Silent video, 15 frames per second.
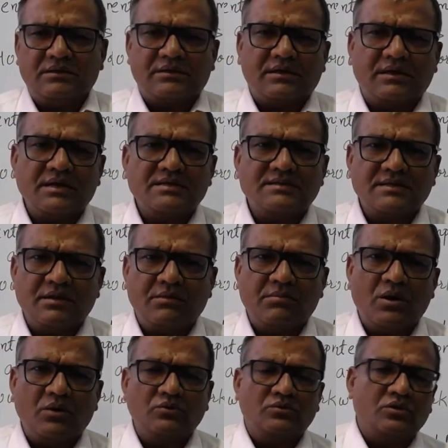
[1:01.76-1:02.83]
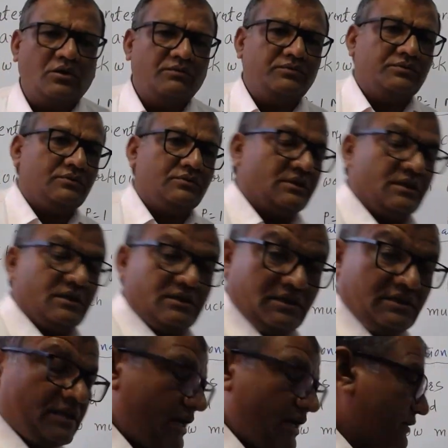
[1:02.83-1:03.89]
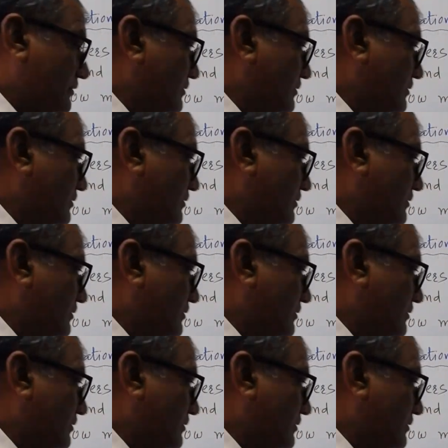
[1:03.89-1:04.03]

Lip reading: trace amount of other ethane.